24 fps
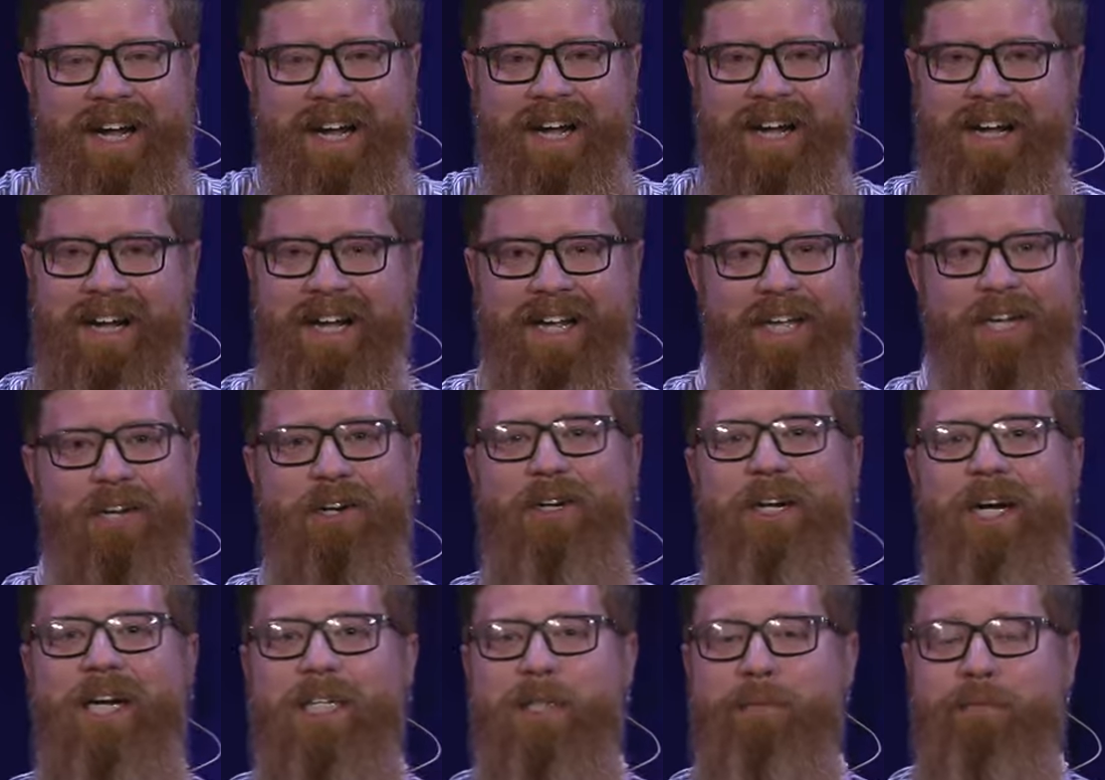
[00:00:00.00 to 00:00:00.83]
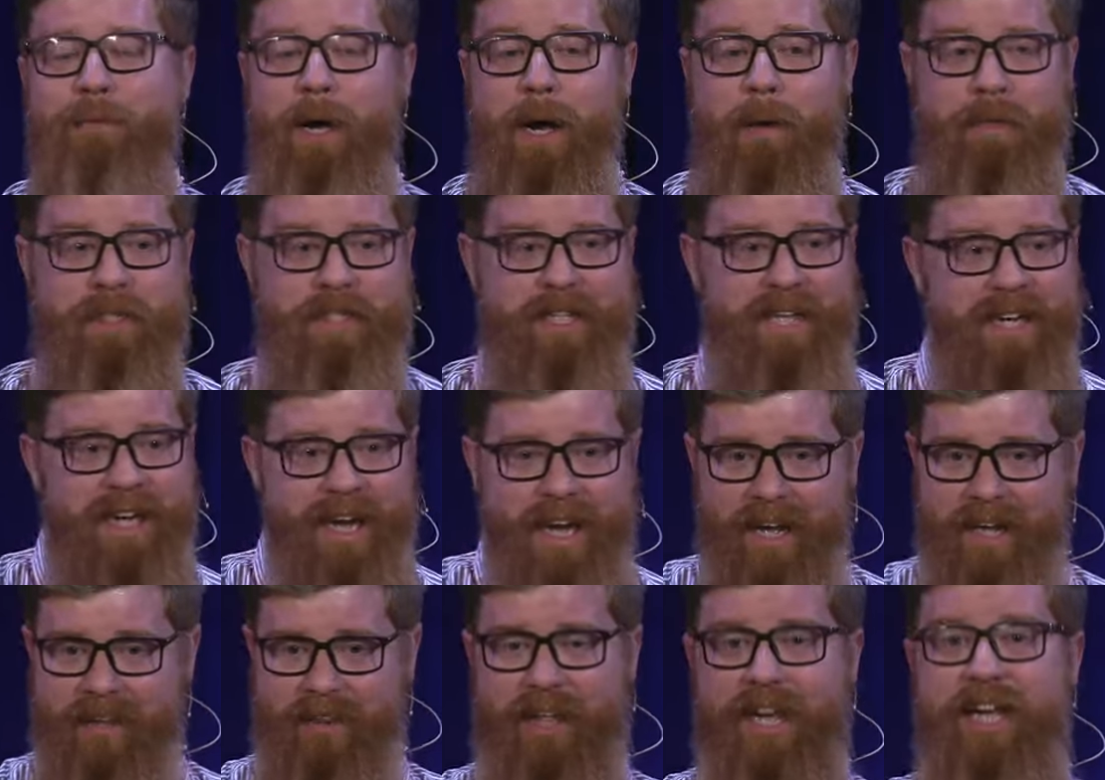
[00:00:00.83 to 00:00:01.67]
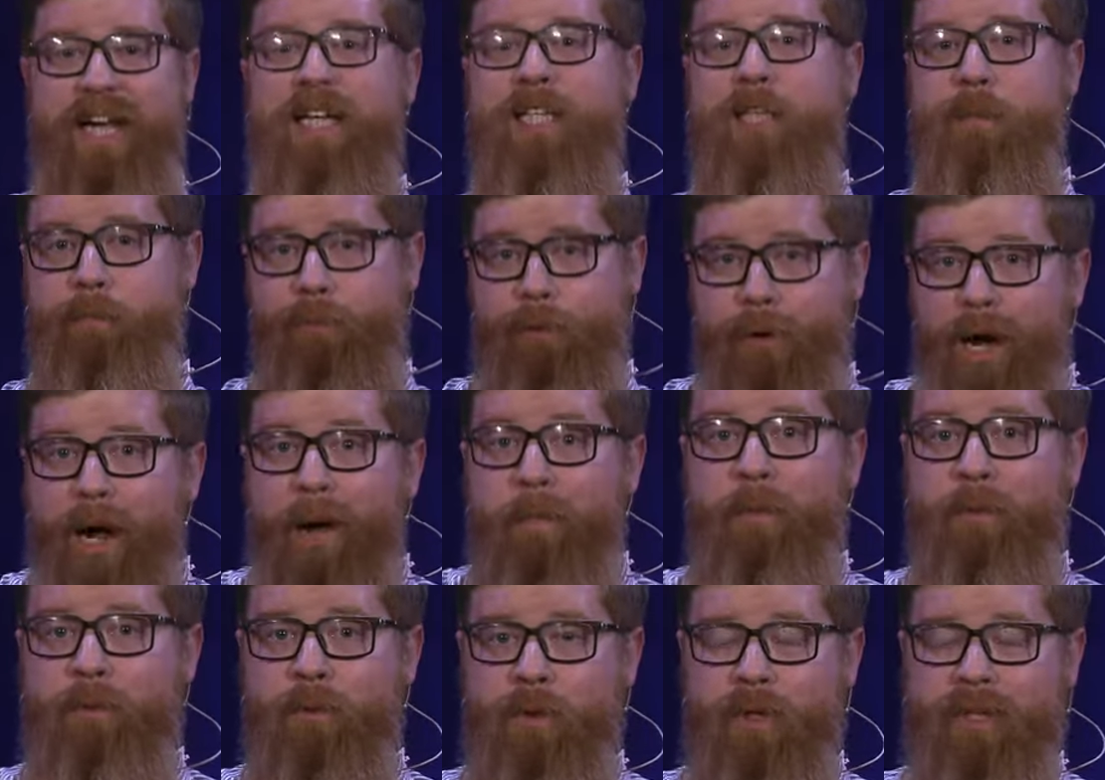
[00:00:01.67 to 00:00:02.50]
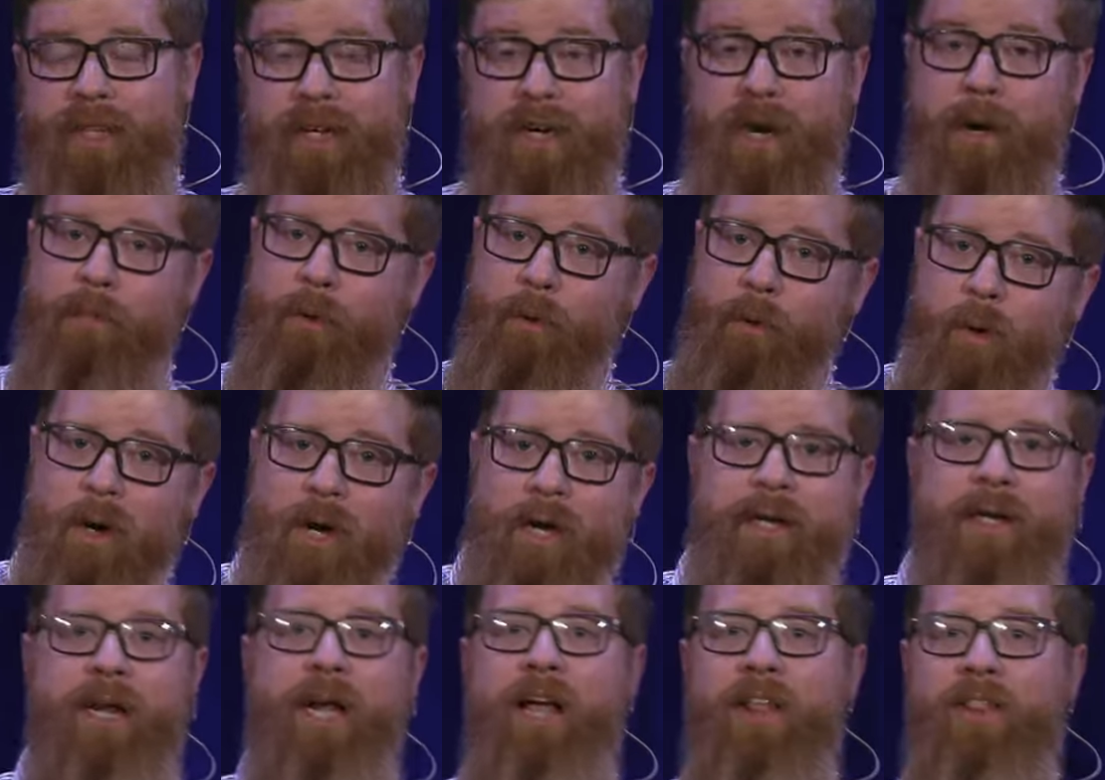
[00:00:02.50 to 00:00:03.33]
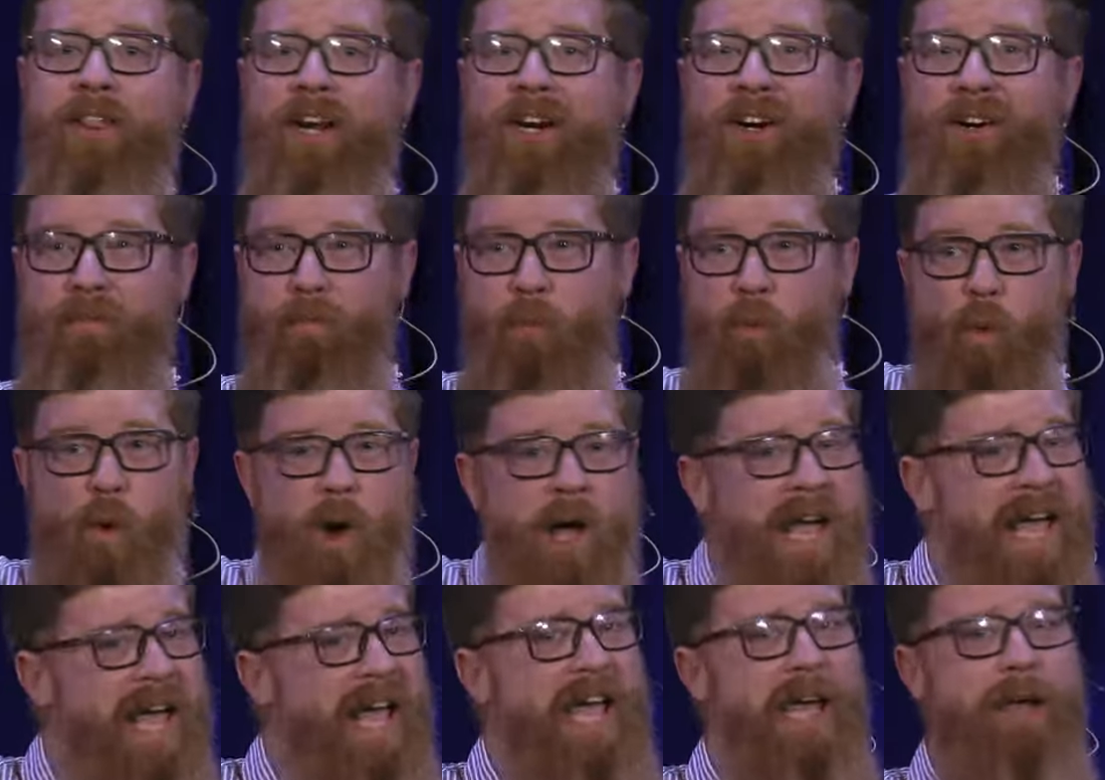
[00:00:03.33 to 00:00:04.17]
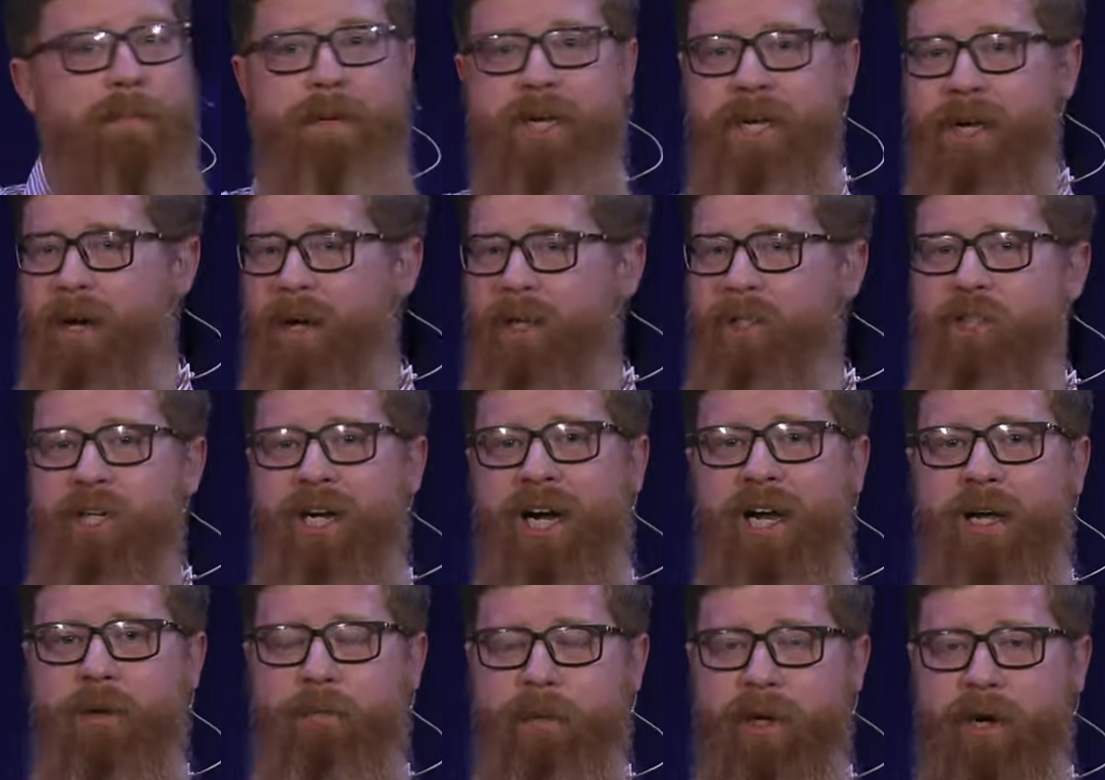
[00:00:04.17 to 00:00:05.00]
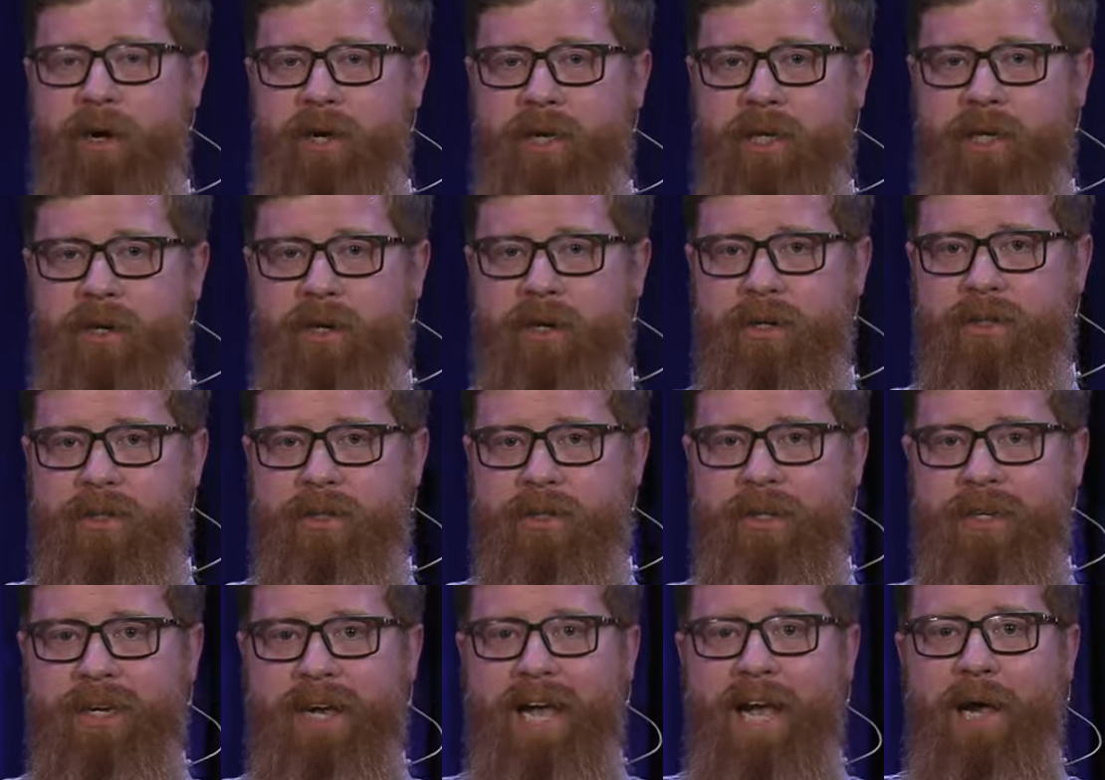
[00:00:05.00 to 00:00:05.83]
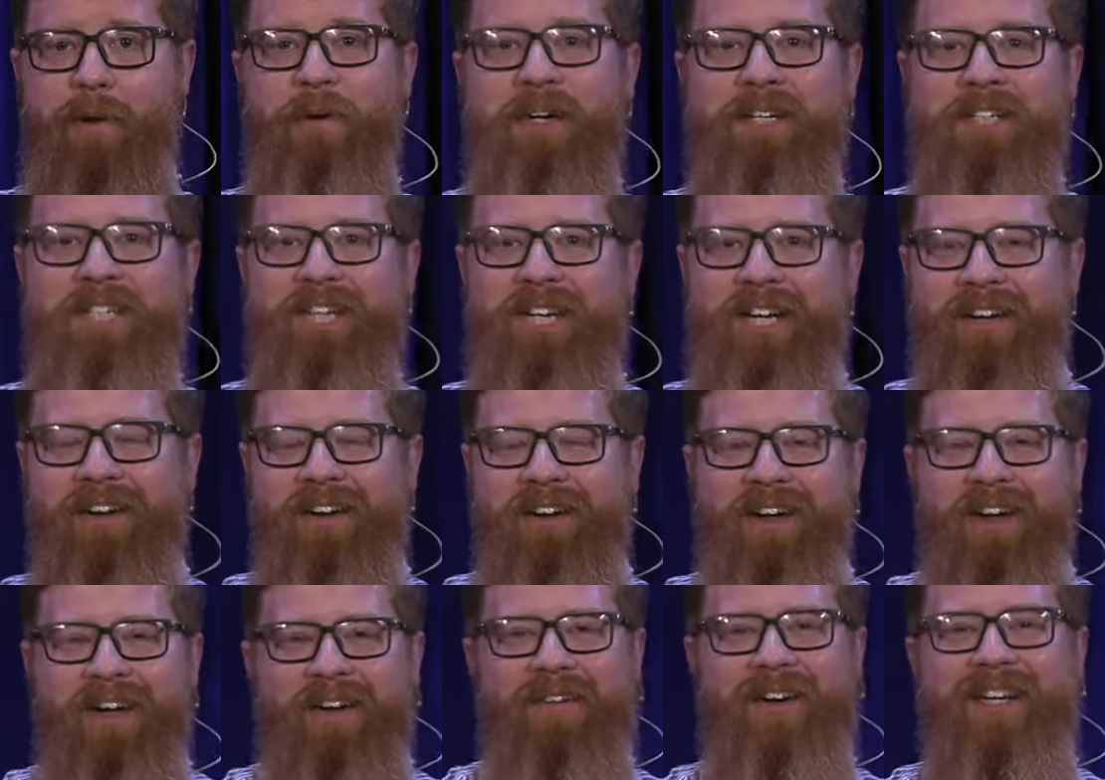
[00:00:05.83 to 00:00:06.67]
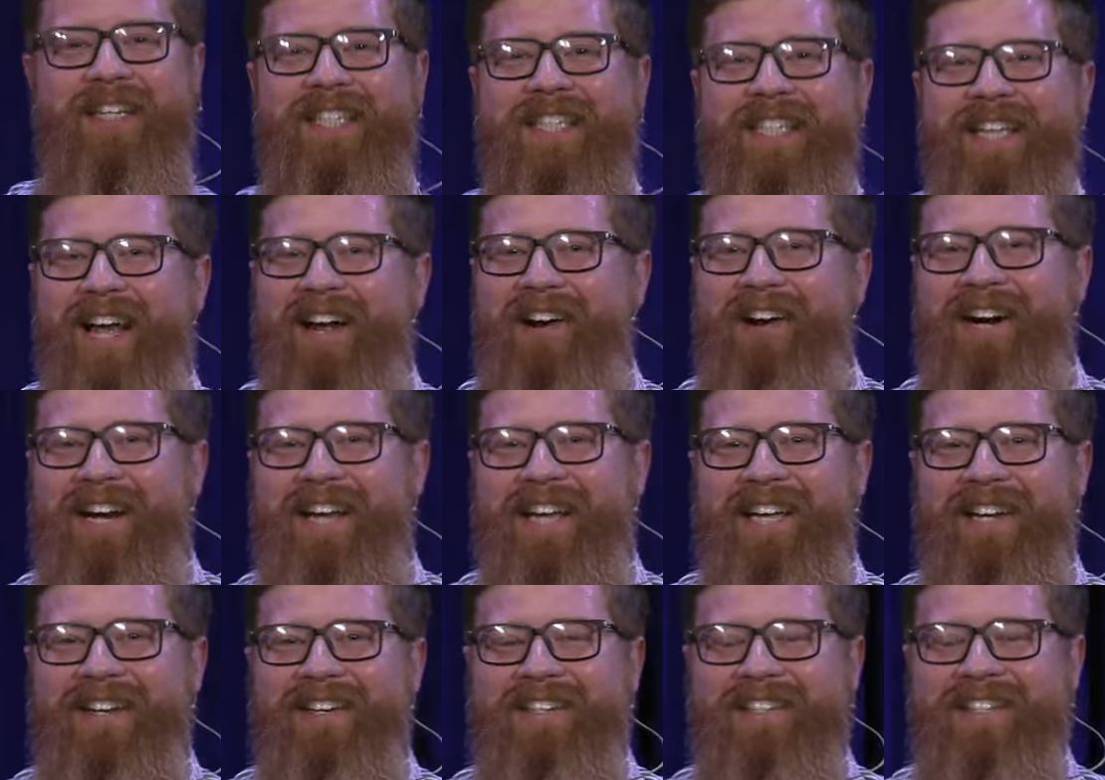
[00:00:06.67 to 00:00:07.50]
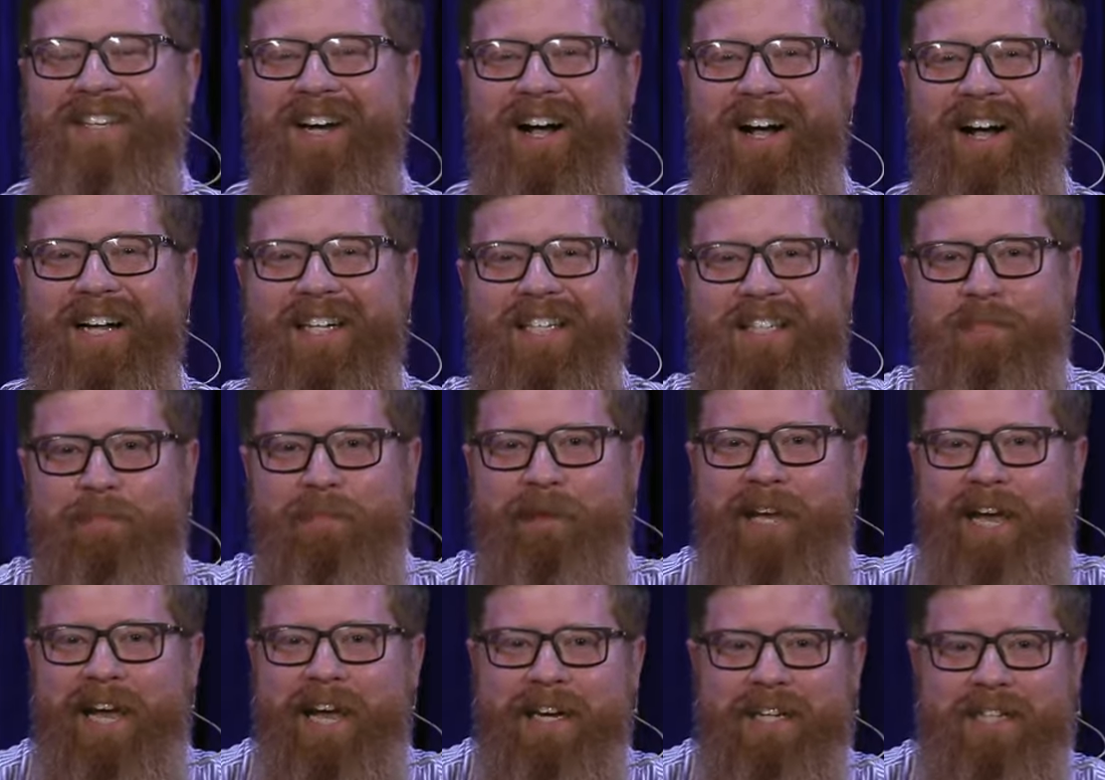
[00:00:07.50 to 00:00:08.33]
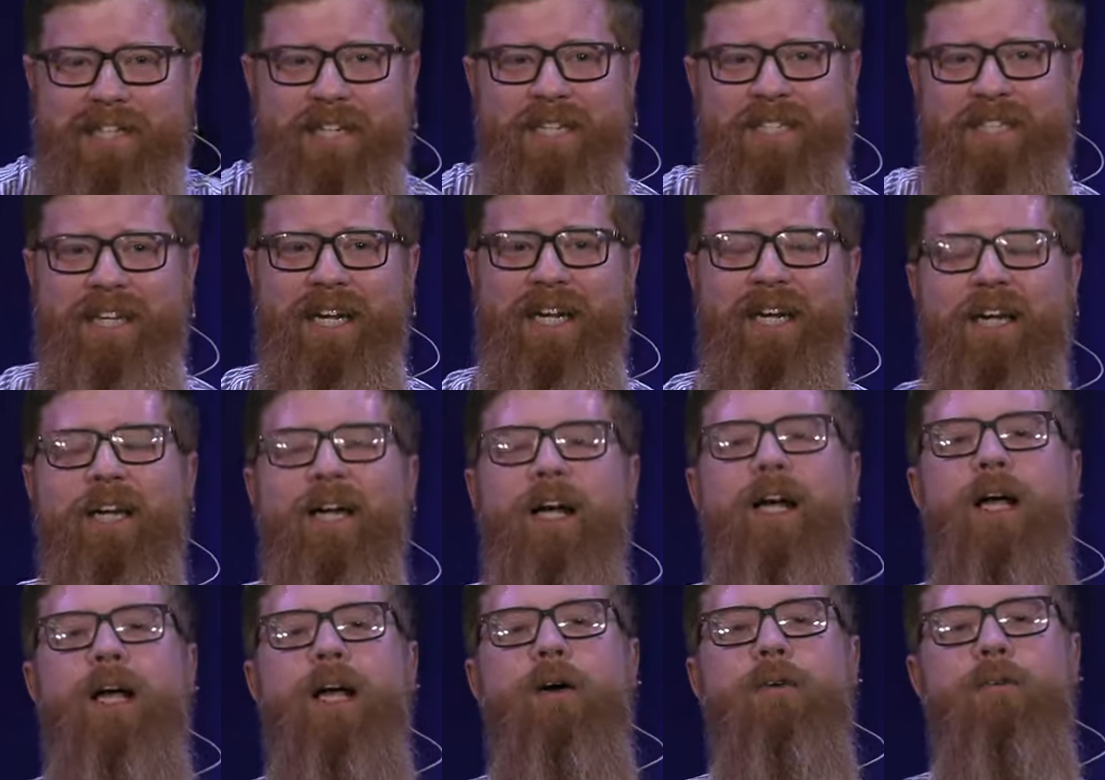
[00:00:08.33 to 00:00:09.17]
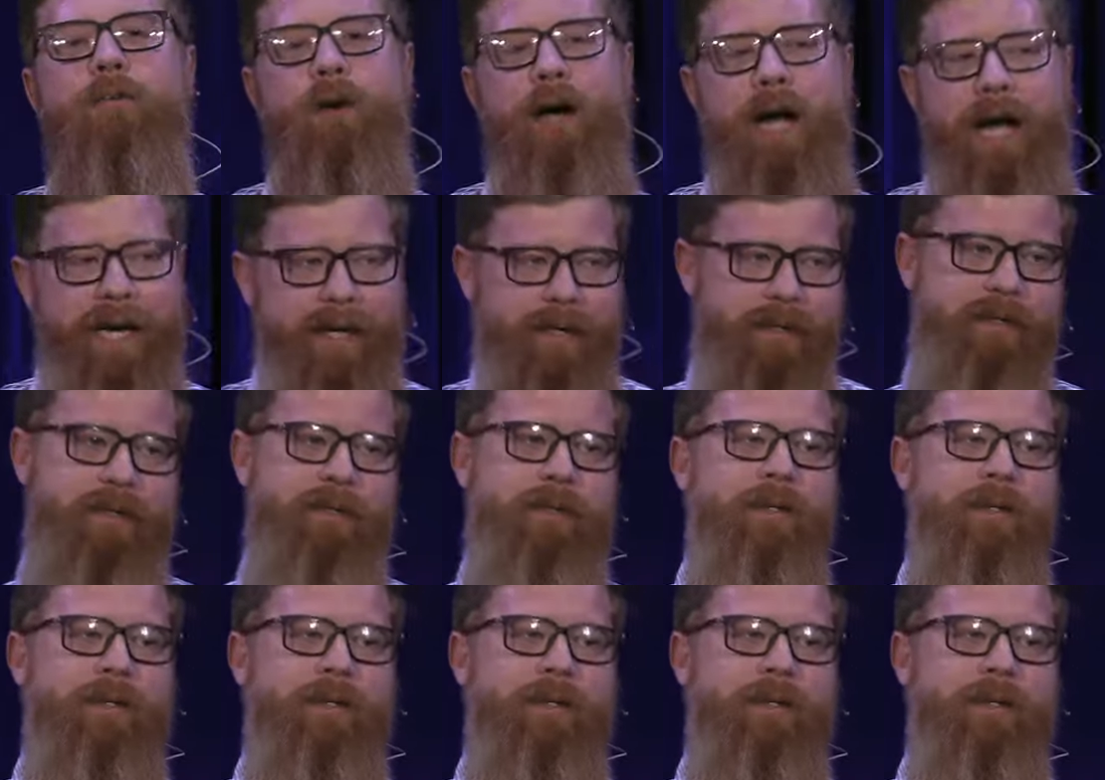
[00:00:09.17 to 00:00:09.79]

uh, hear God's promise, they got they got some problems with it. Number one, they're way beyond childbearing years, and when ch- when Sarah hears God's plan, she's like, "Right